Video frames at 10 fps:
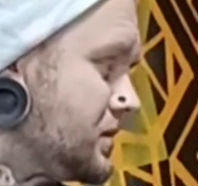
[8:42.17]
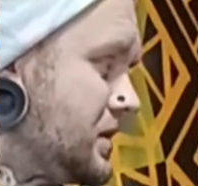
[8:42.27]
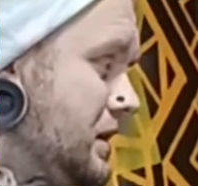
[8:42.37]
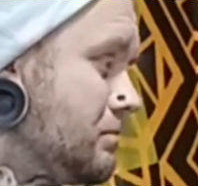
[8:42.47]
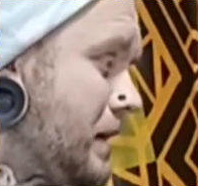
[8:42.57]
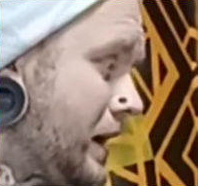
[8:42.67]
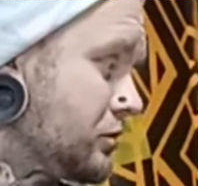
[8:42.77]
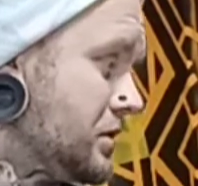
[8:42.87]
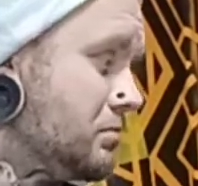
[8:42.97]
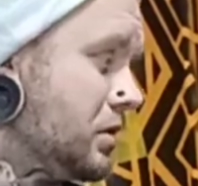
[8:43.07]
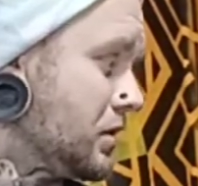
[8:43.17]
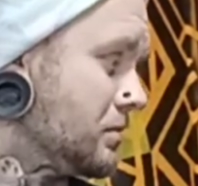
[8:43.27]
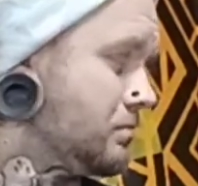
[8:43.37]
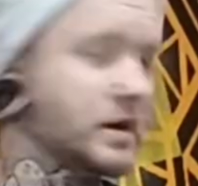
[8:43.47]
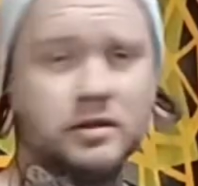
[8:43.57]
the battery bar
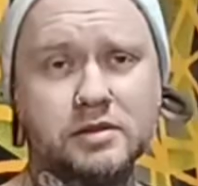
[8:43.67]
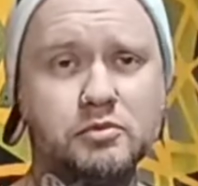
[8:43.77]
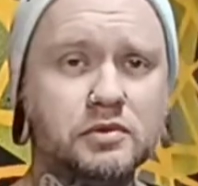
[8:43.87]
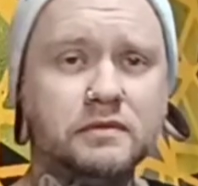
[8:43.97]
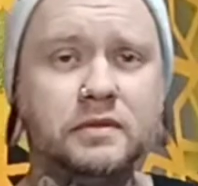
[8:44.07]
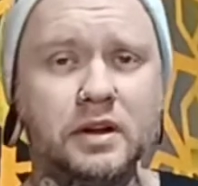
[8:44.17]
barely moved